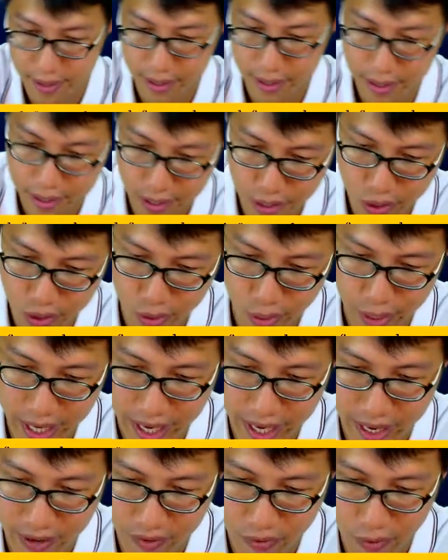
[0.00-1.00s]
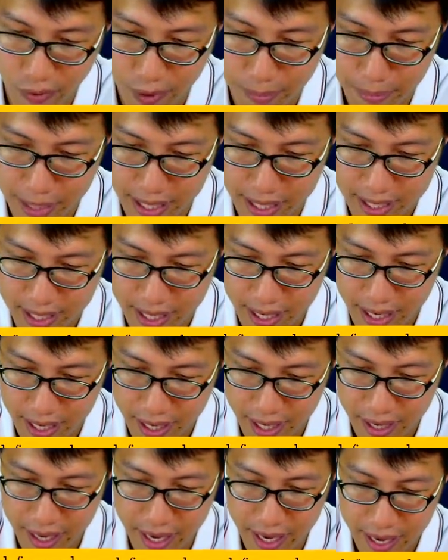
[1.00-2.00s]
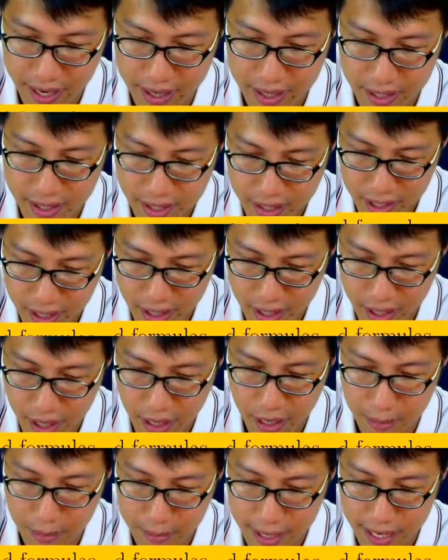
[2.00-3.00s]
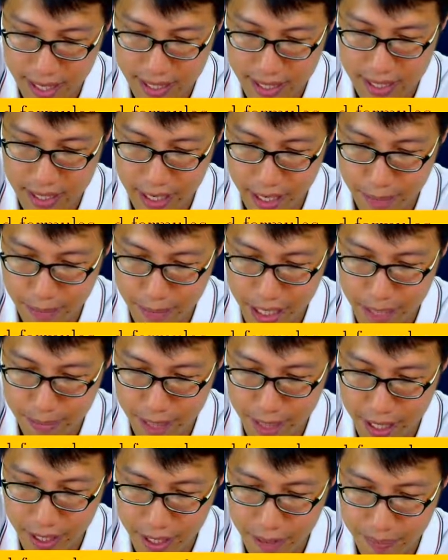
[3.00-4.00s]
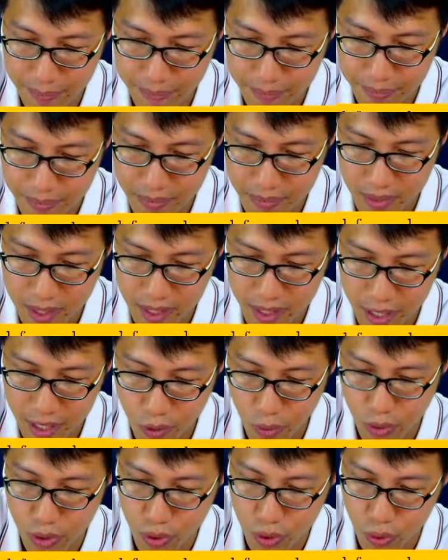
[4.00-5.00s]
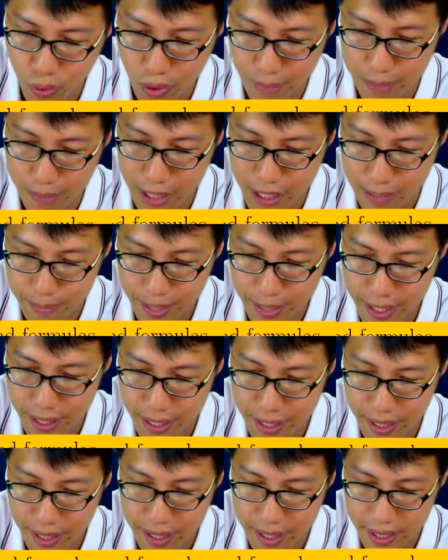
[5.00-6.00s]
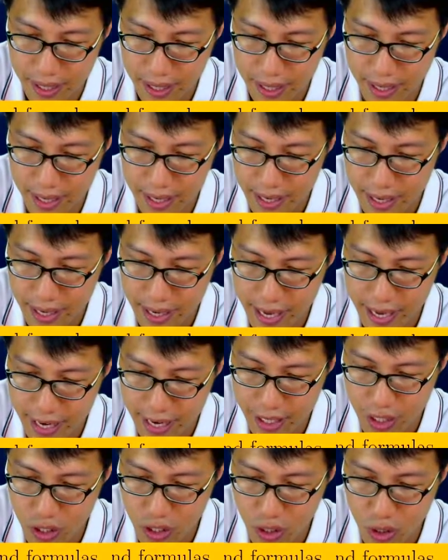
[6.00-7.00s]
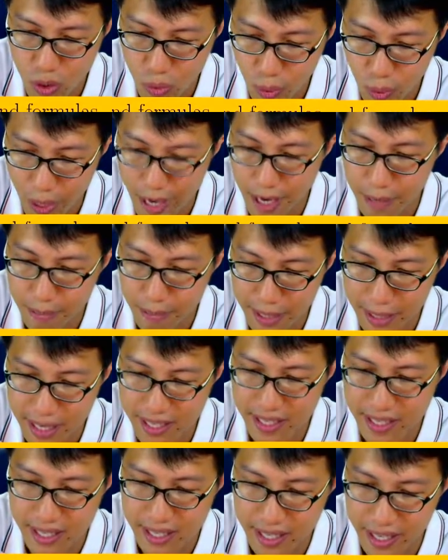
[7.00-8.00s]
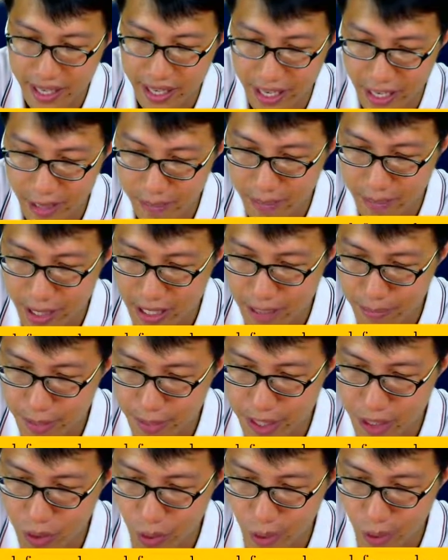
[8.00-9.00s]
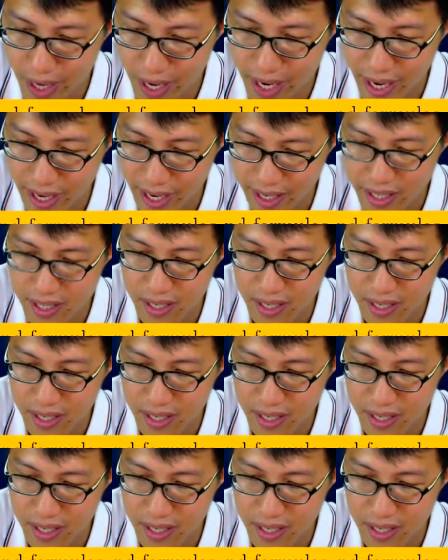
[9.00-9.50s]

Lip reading: So we have 1 plus ax plus a plus b equals to 1 plus b x squared plus a plus b squared x.